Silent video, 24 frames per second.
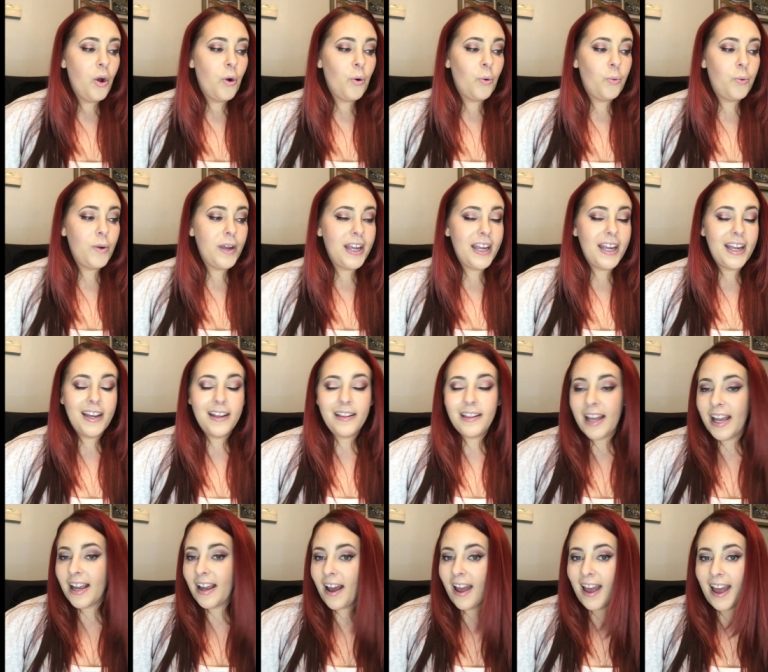We,
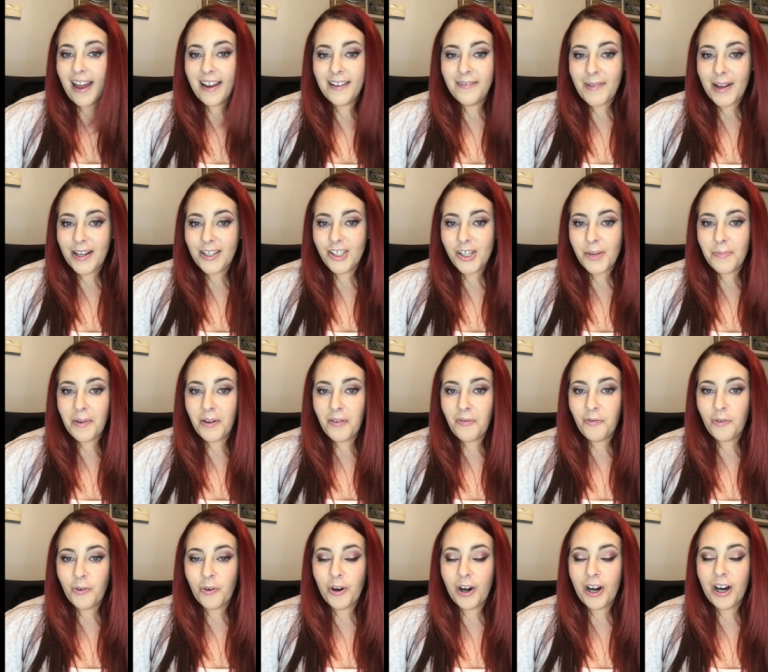like I had mentioned
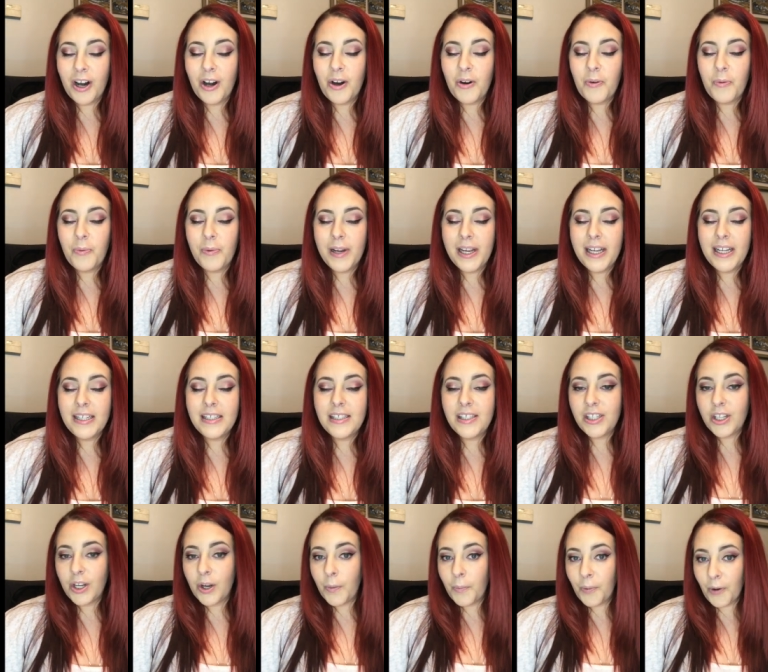before, we
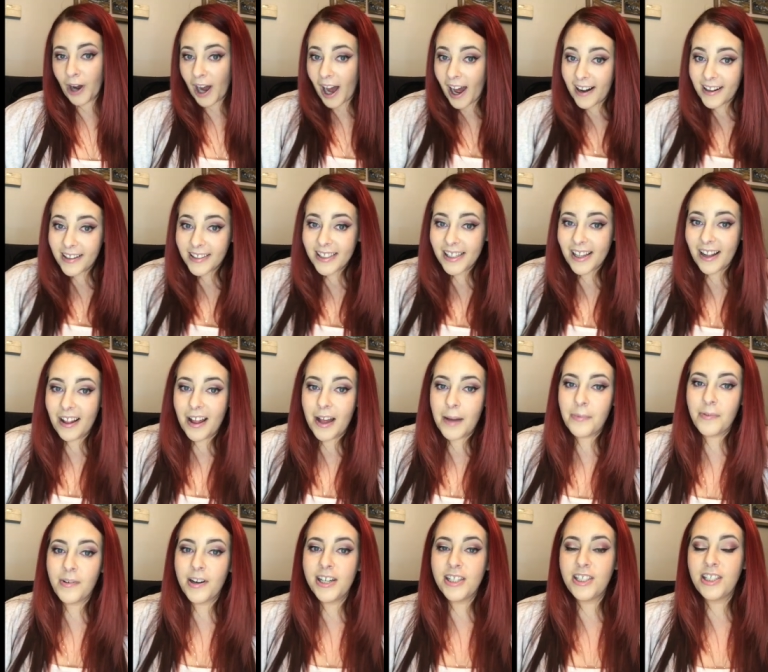do product
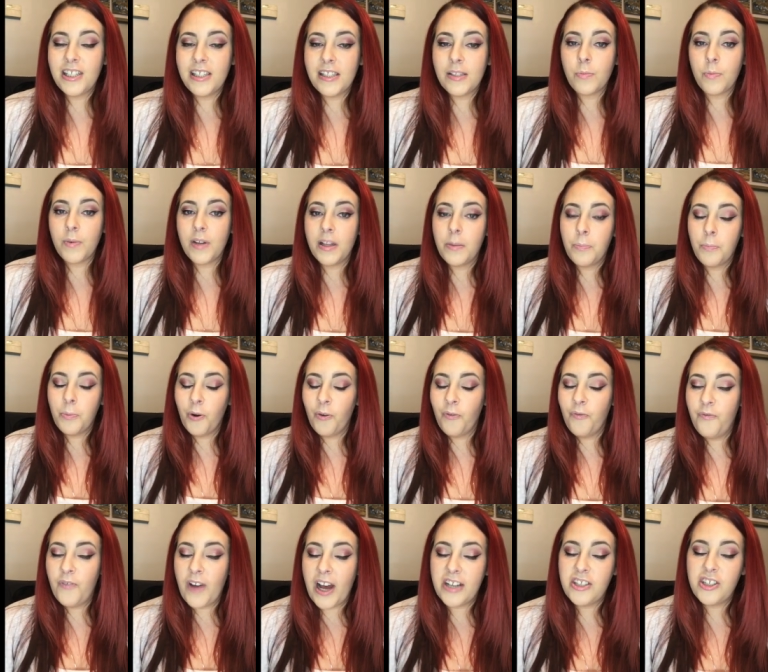collaborations with
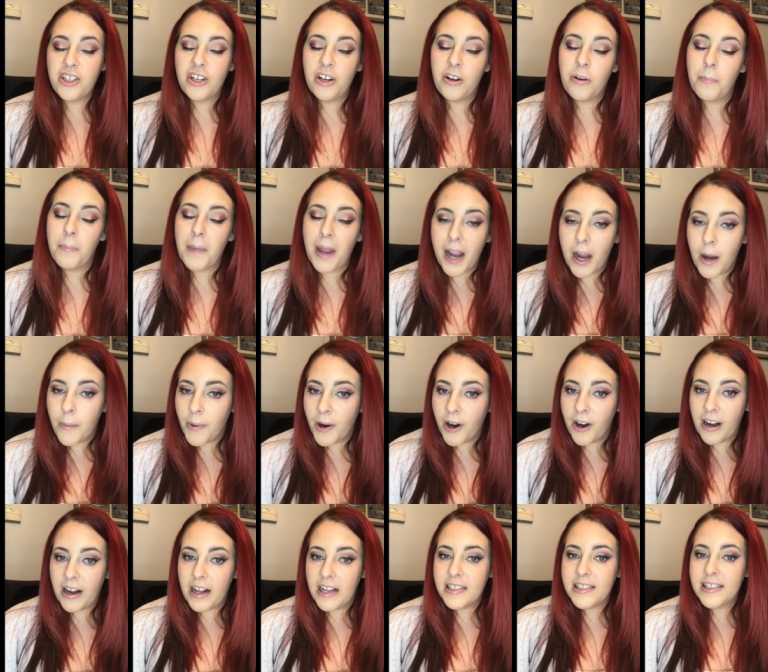professional makeup
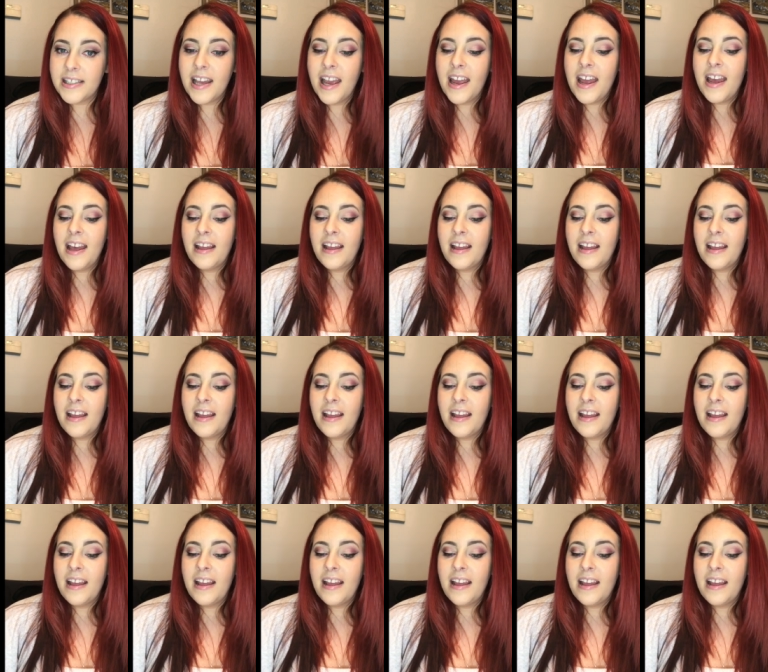artists.